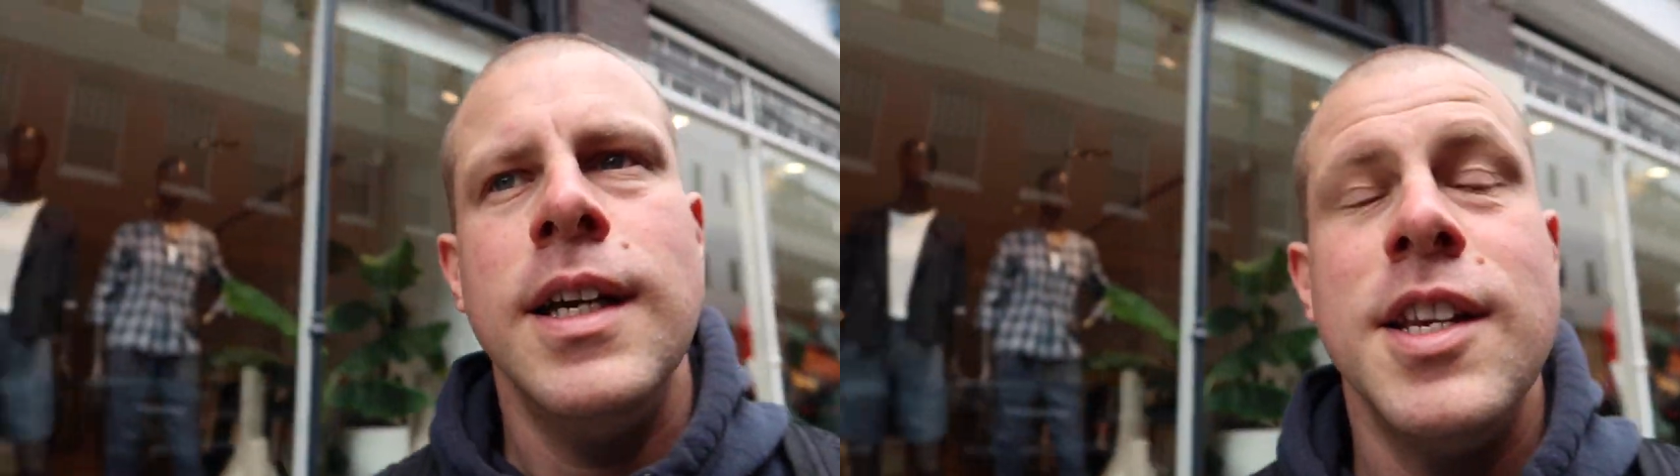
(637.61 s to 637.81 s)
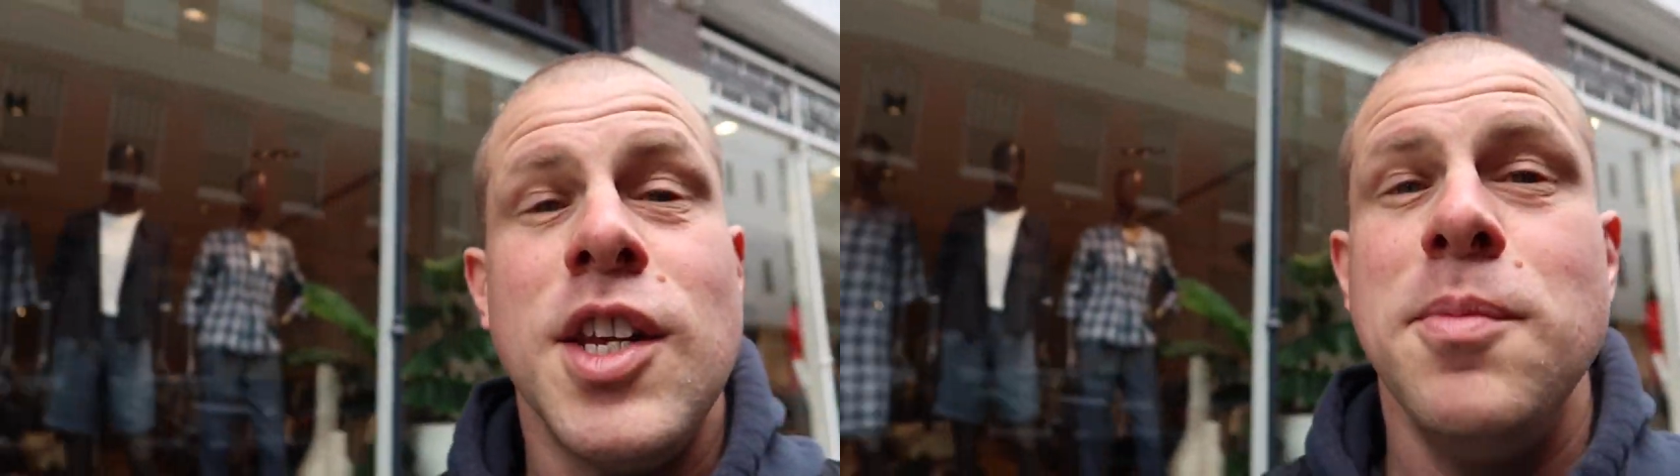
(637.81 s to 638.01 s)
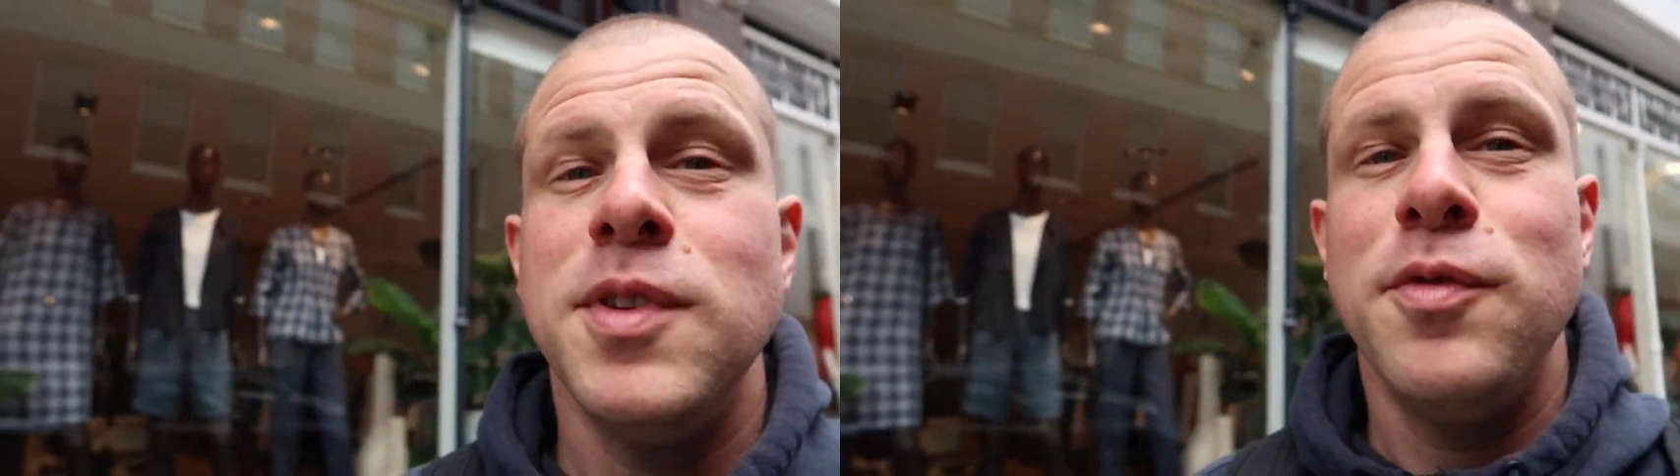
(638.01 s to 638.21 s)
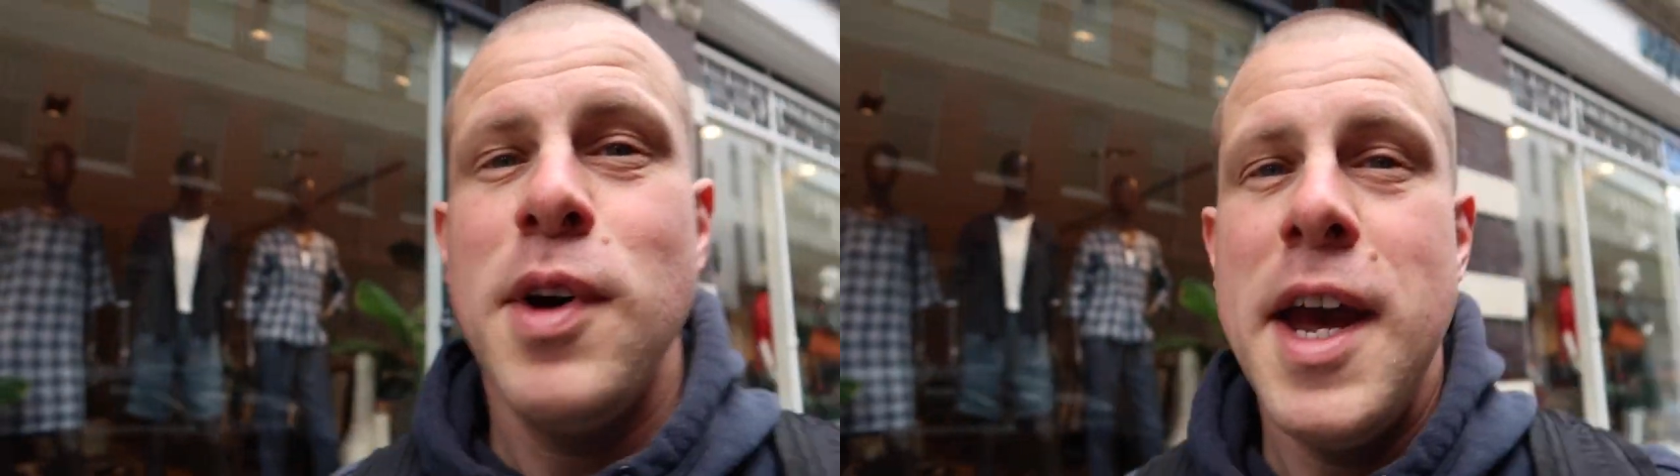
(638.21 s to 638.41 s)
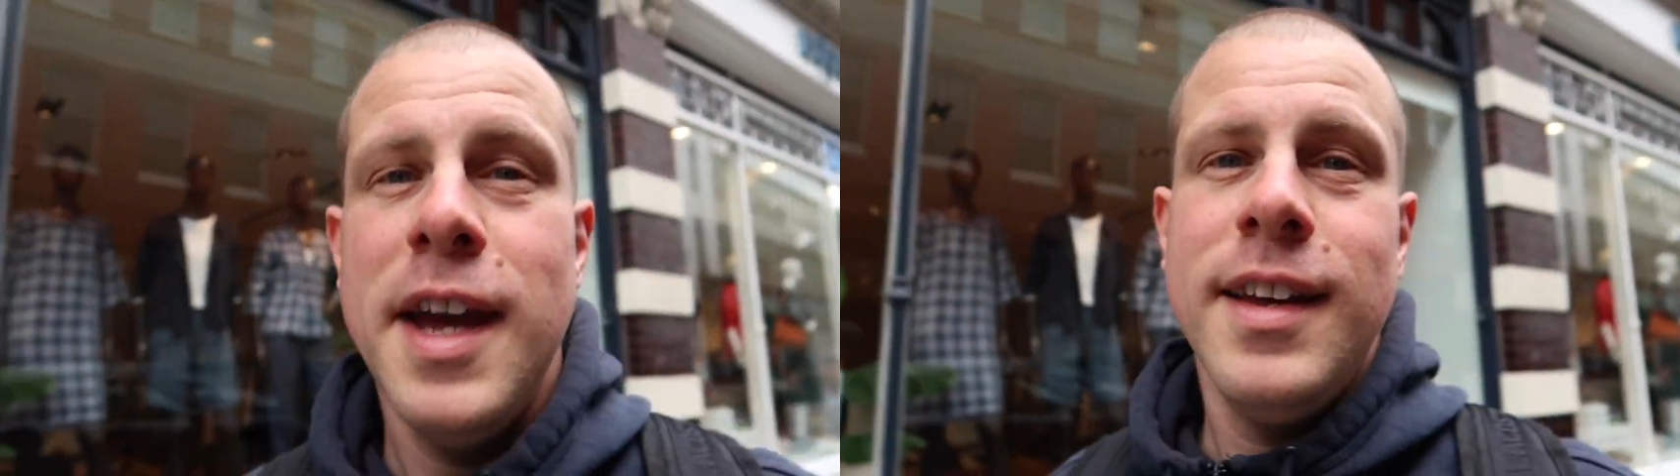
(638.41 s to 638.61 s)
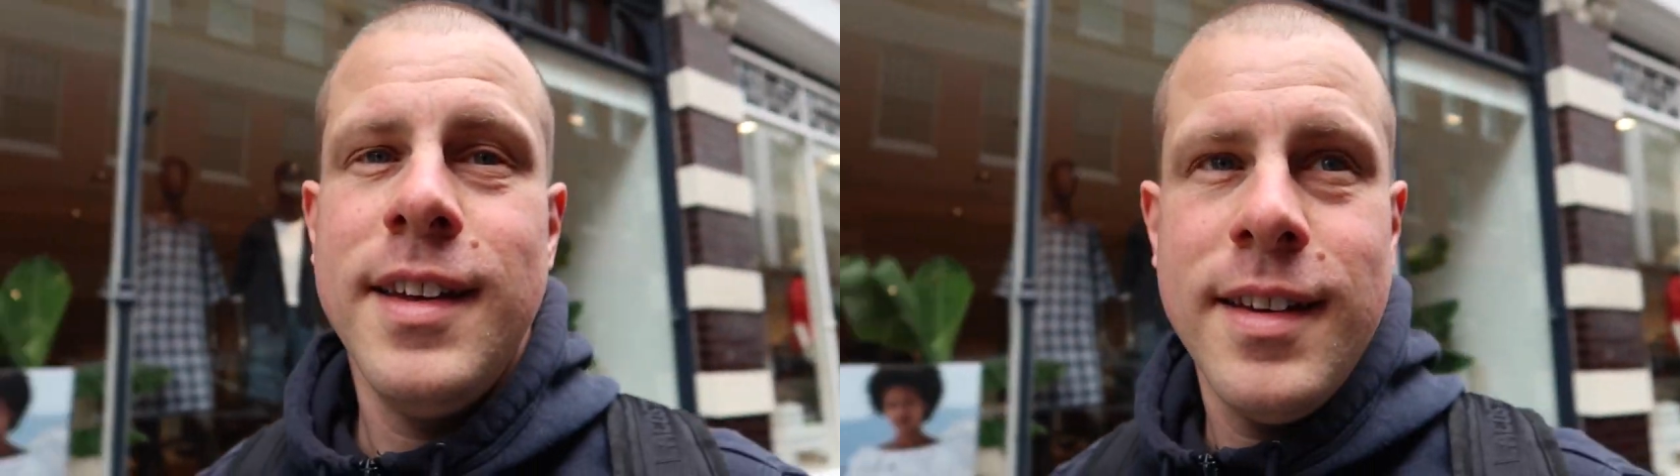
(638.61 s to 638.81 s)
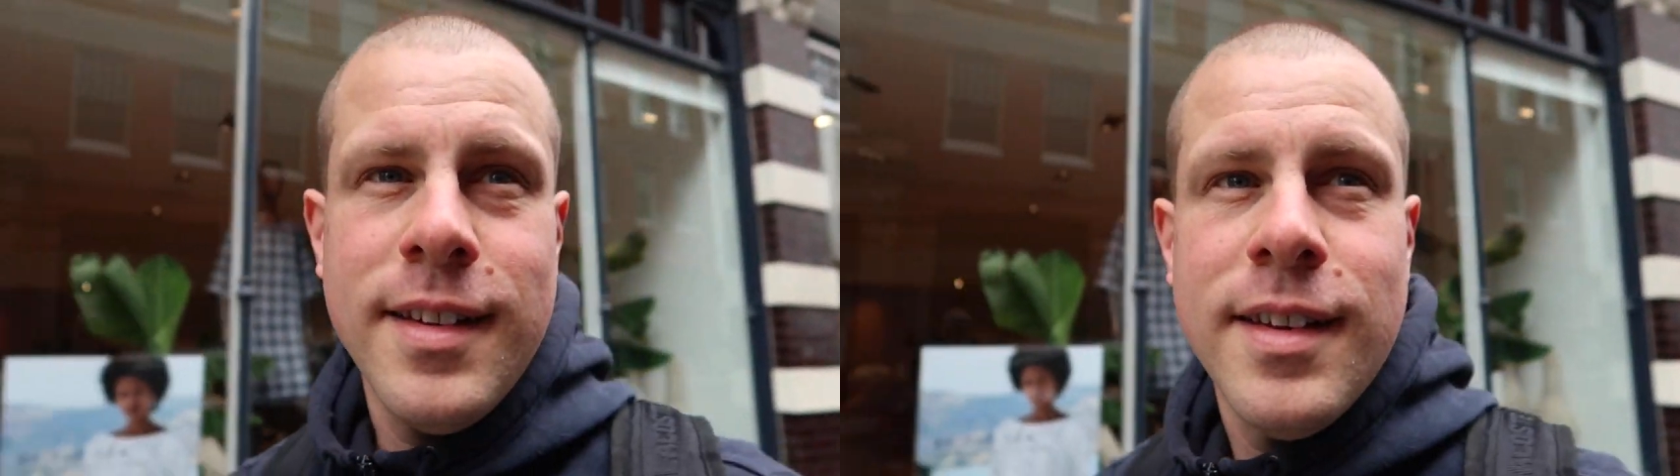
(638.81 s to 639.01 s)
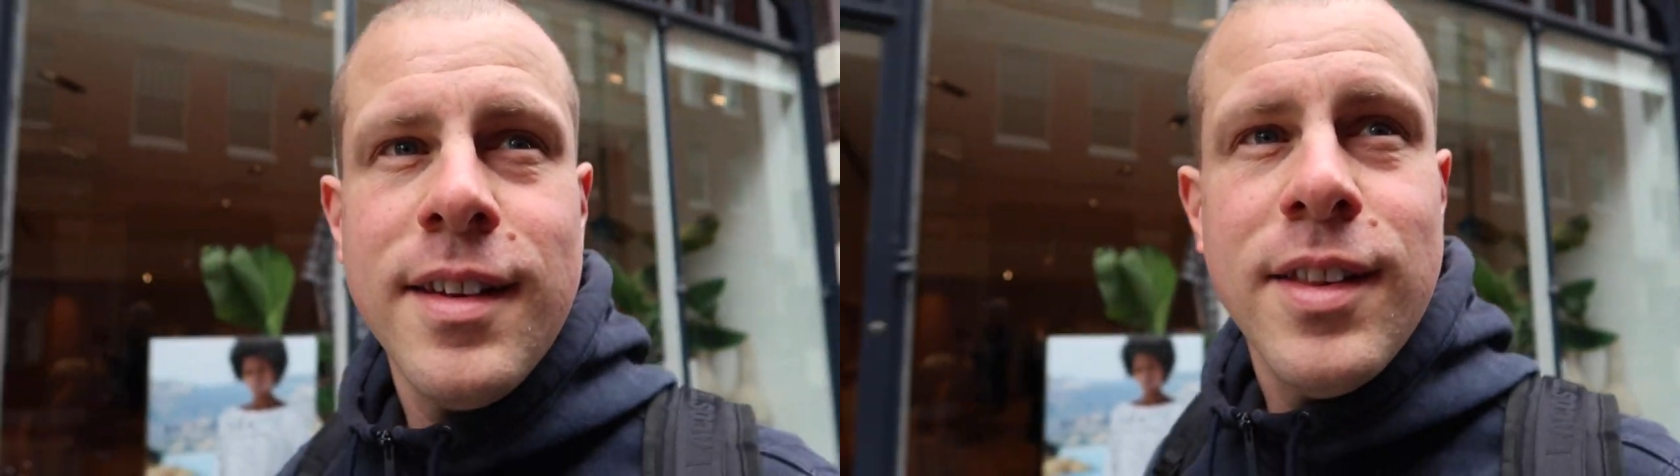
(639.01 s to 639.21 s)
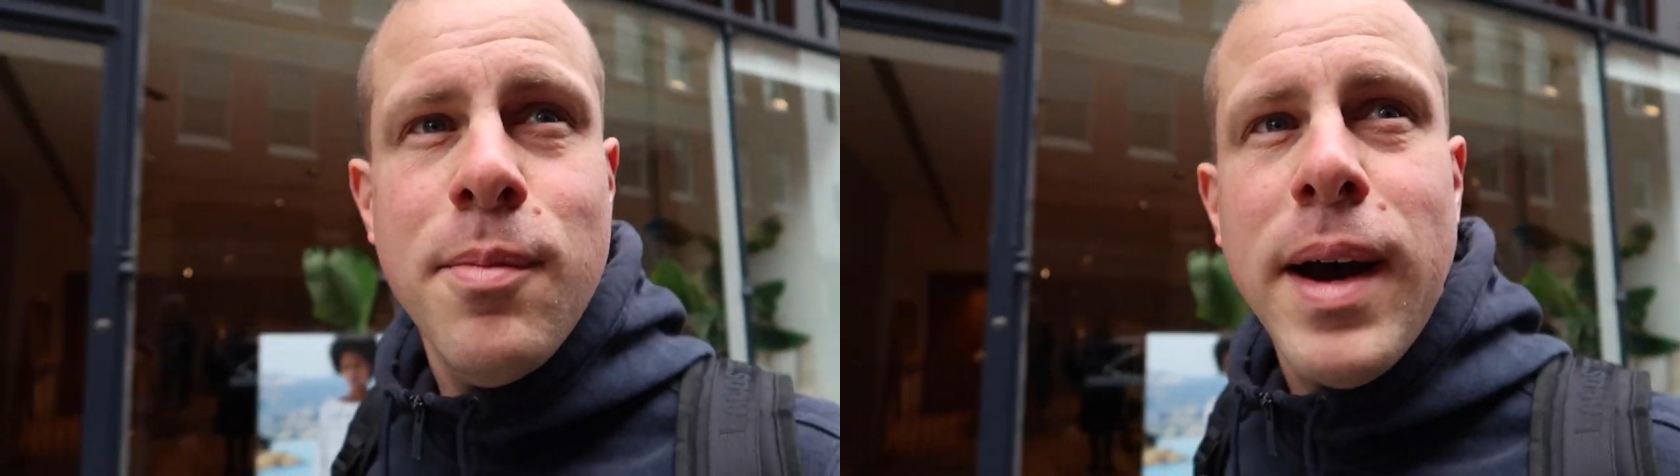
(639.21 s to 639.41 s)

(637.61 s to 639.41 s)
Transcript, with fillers: in terms of where the